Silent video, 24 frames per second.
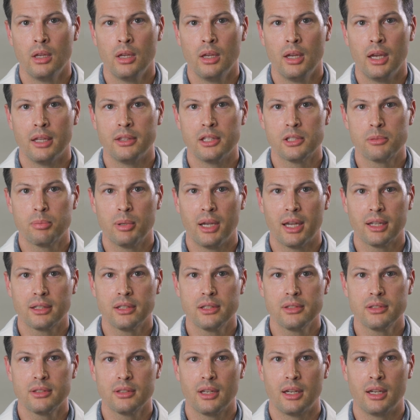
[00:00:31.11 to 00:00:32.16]
At this
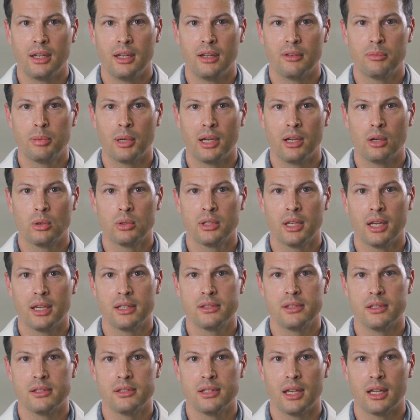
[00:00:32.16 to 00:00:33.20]
practice, I have
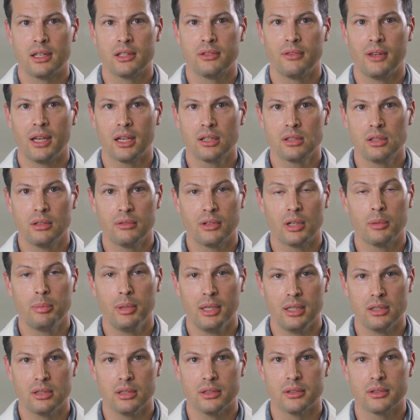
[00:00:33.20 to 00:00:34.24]
prioritized the satisfaction of our
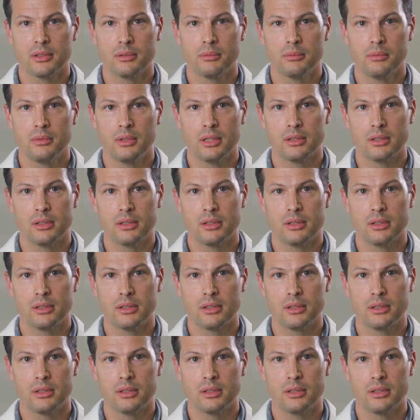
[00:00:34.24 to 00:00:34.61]
patients.